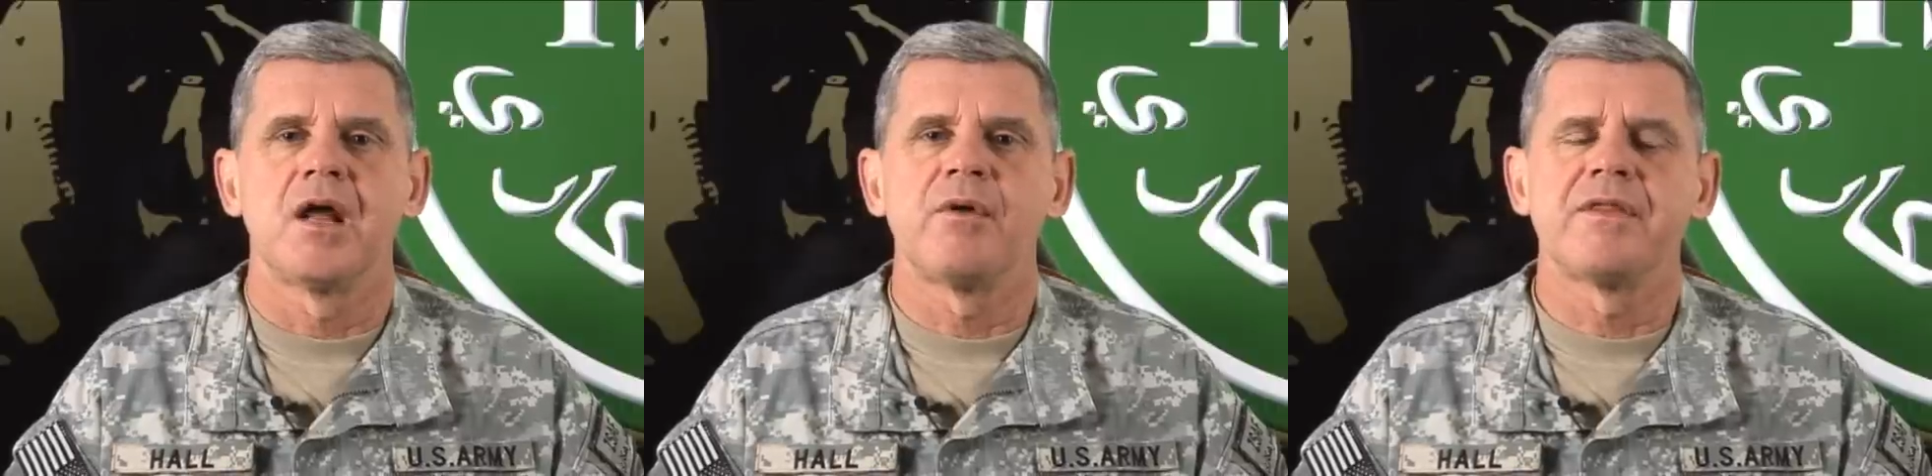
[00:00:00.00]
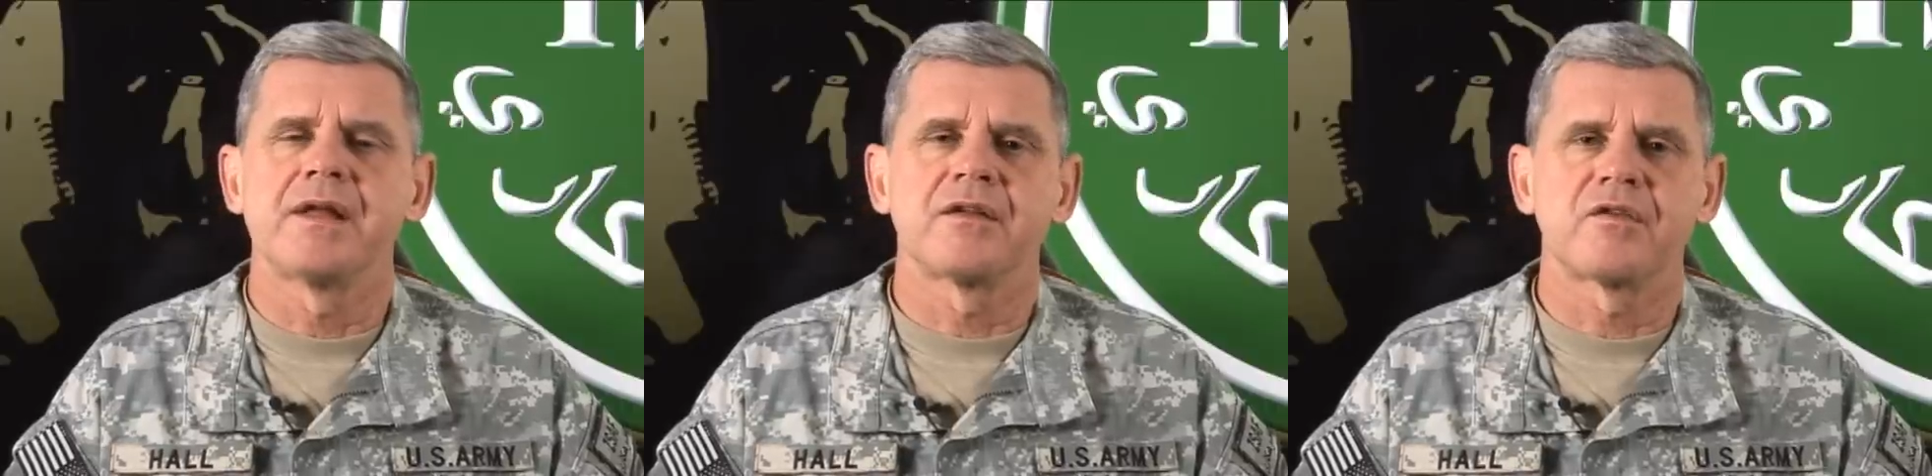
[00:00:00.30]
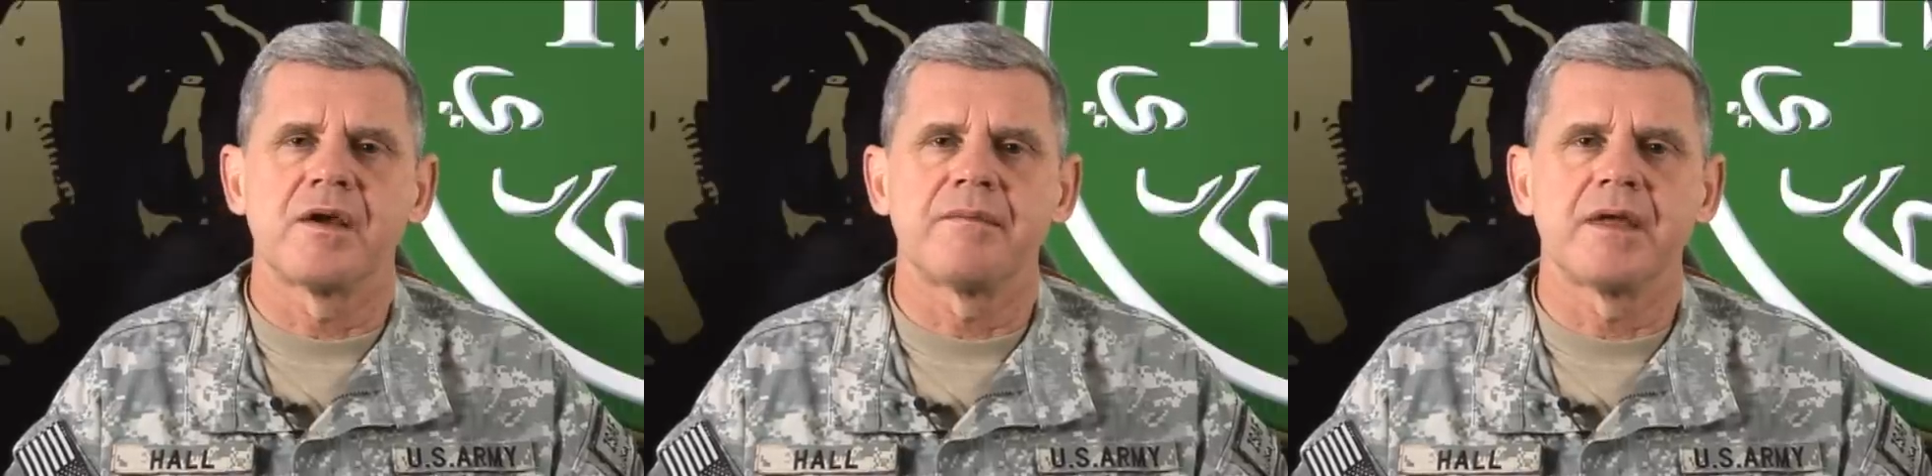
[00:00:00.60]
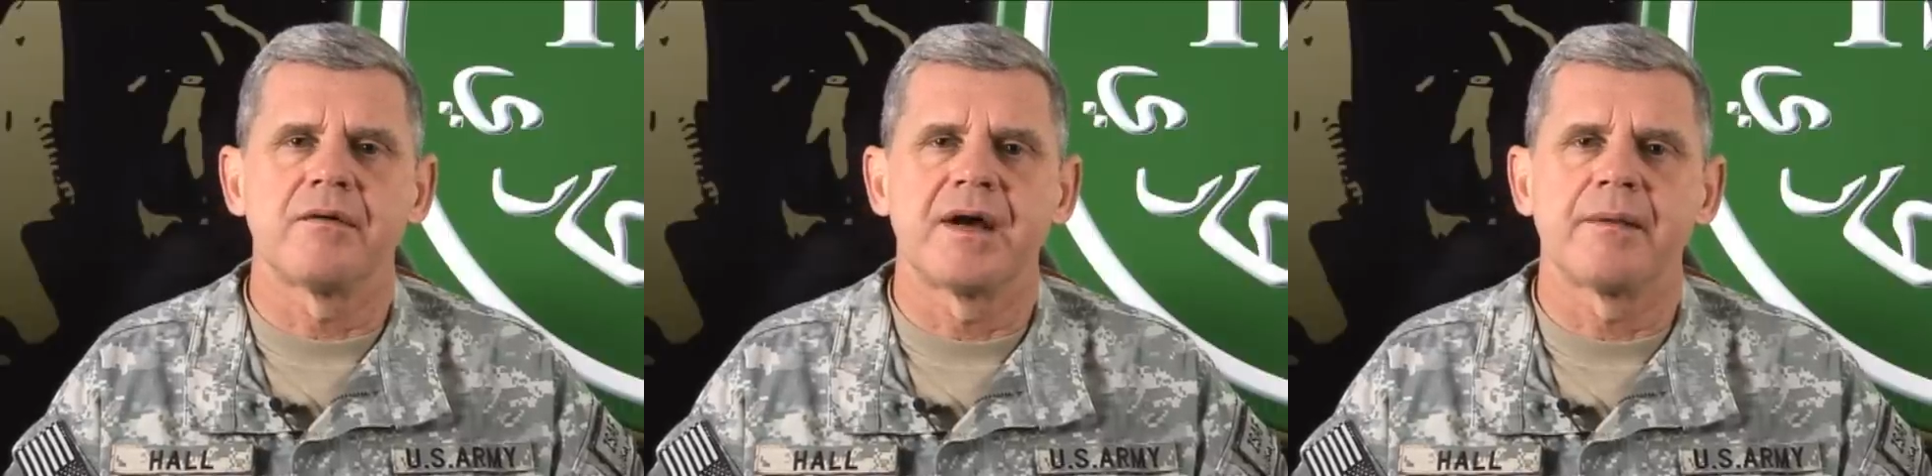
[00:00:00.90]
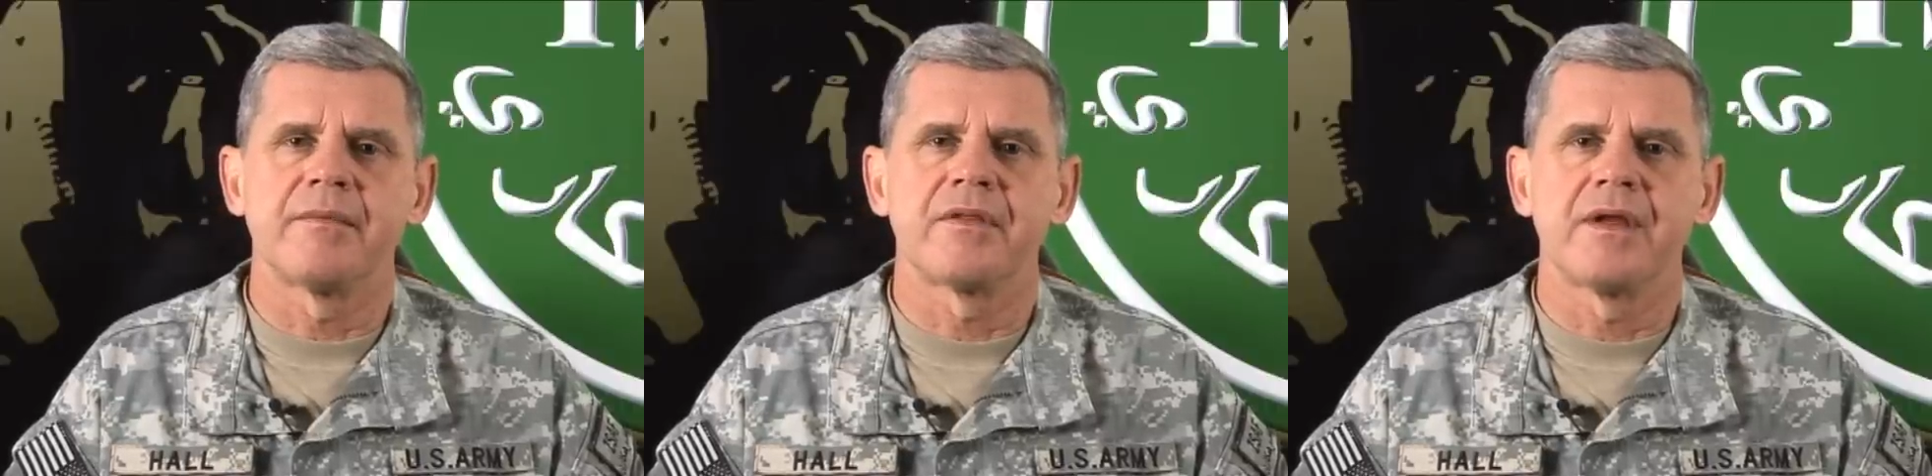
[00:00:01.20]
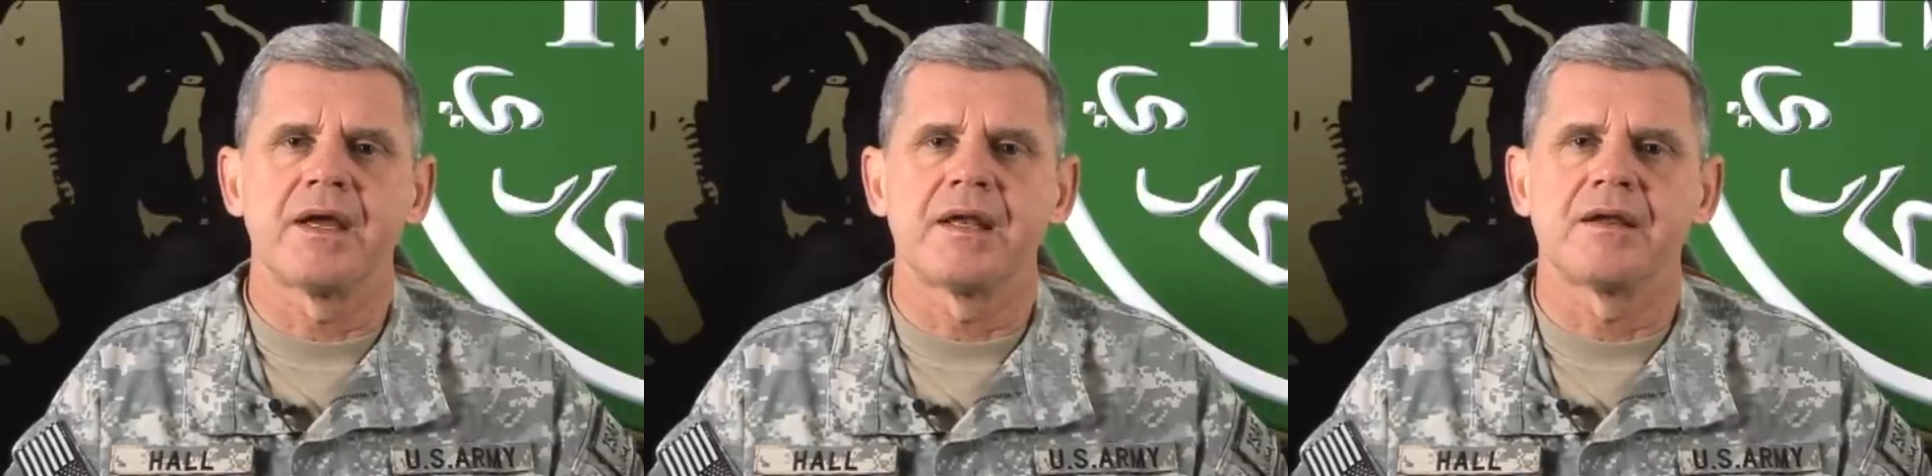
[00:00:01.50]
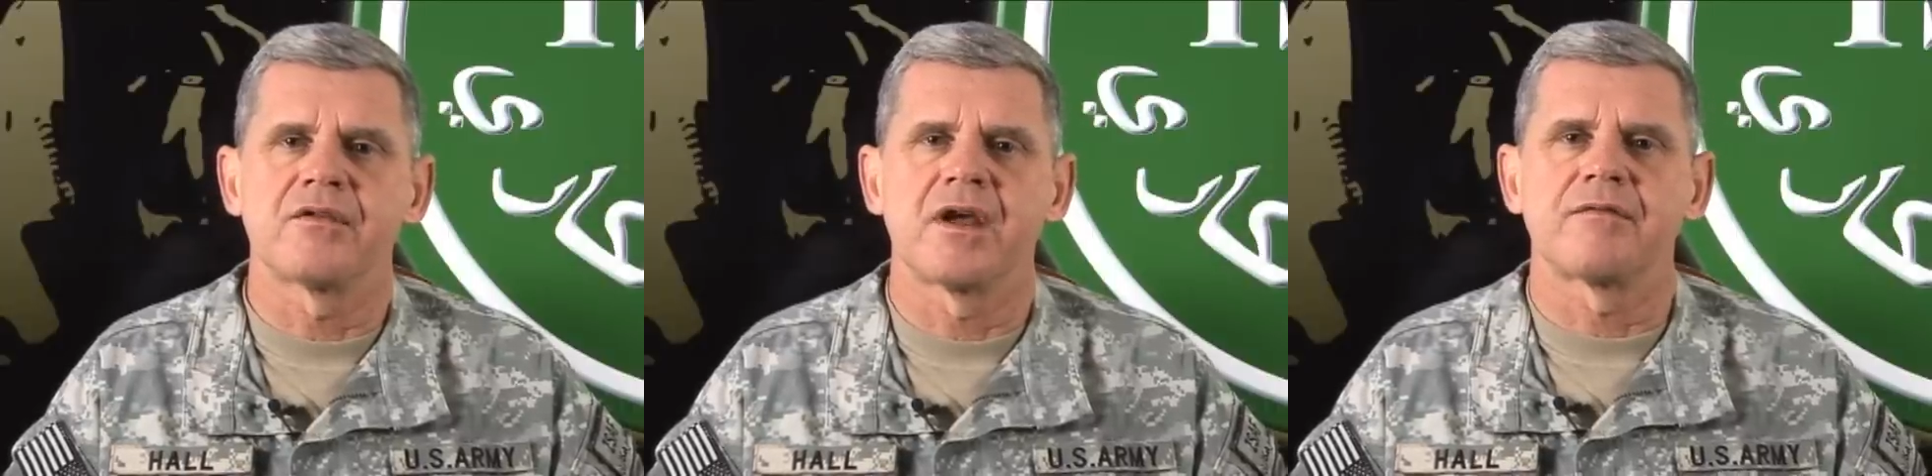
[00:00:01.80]
And we think the same thing will happen with the
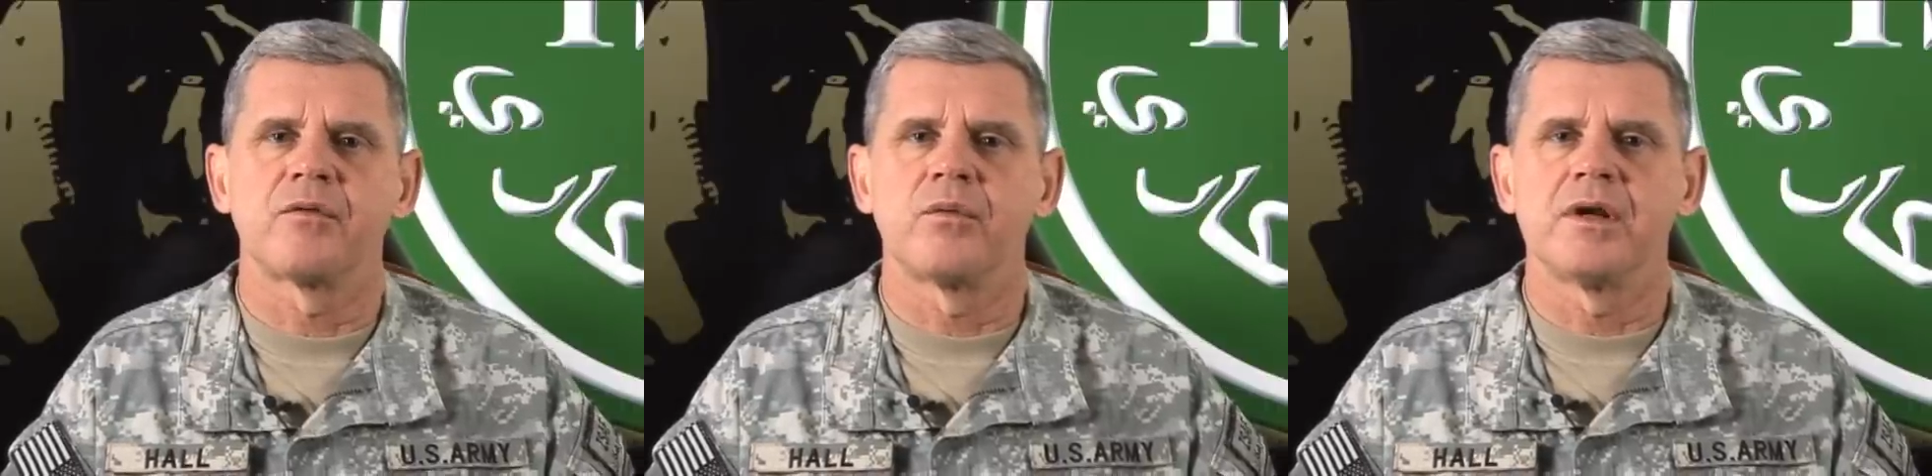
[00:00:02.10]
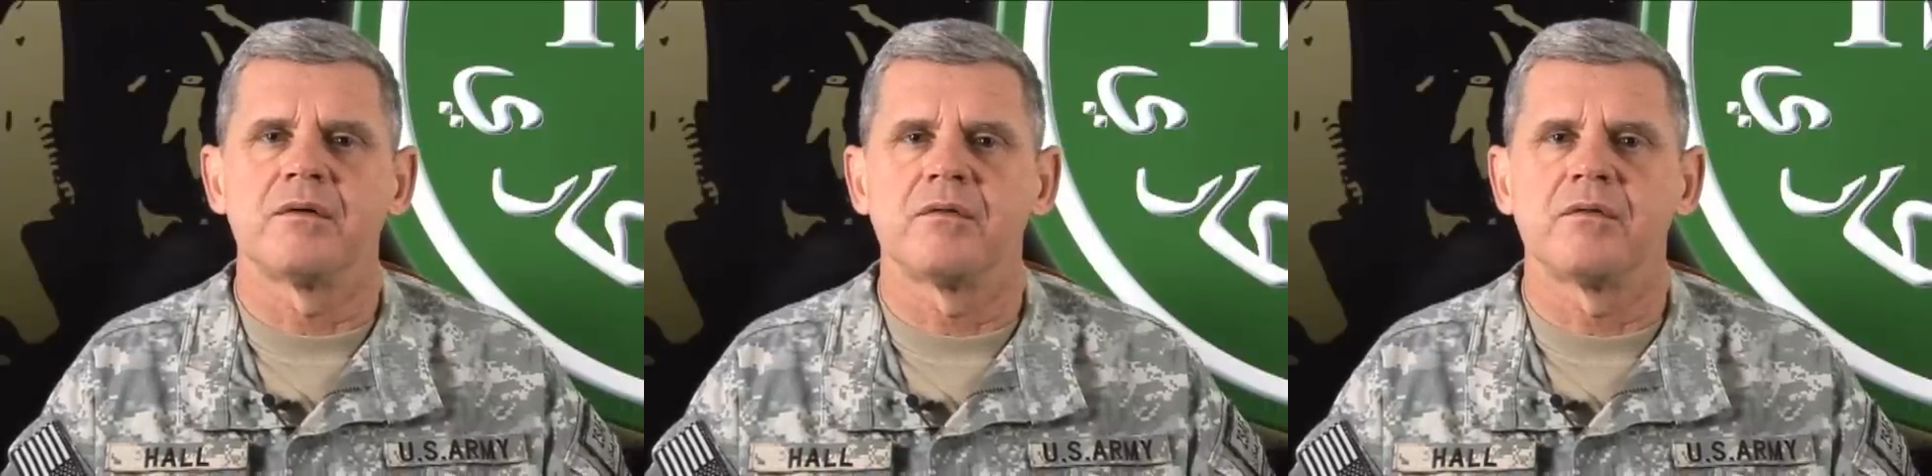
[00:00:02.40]
ANSF when we